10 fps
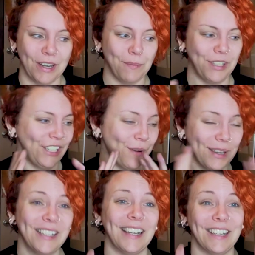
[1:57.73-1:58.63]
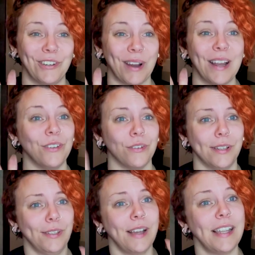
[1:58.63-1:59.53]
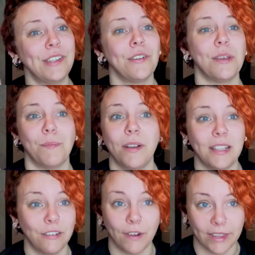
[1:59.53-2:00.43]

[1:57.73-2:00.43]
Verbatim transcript: which I'm so excited to try and do because you guys know that birds and